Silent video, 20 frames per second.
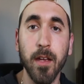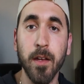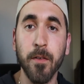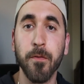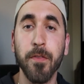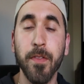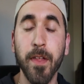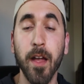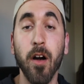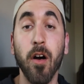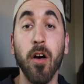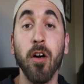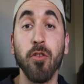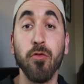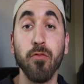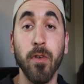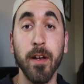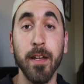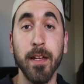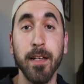If they are
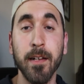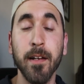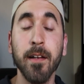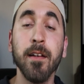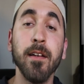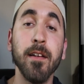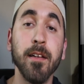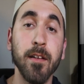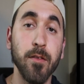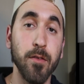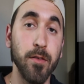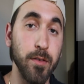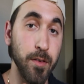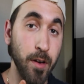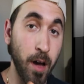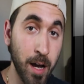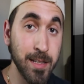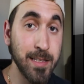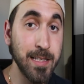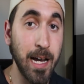running
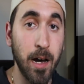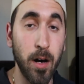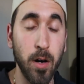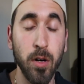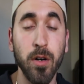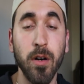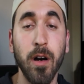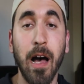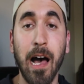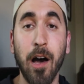Noctowl,